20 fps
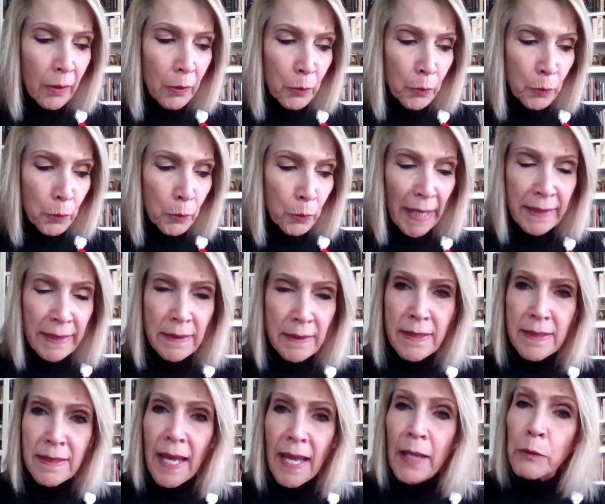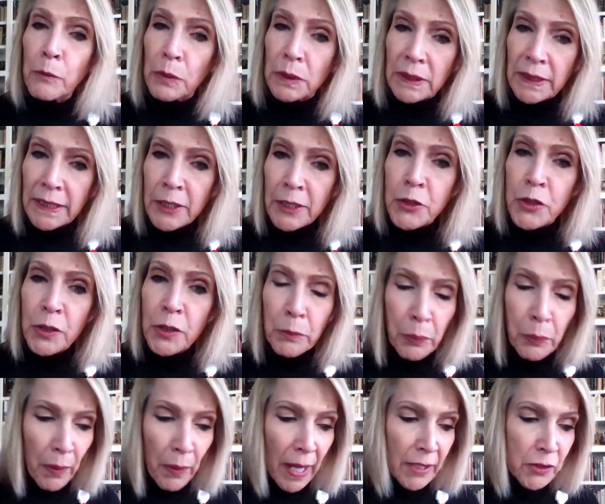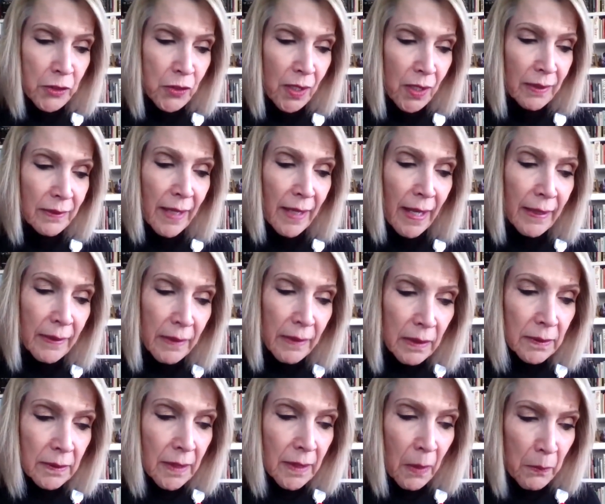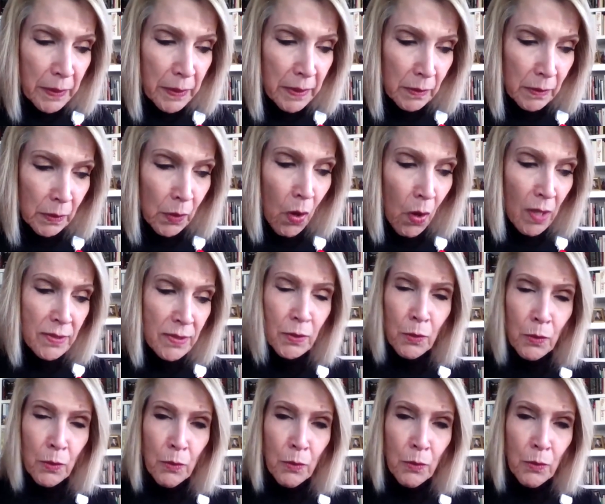Rights, and Religion Project at Columbia Law School.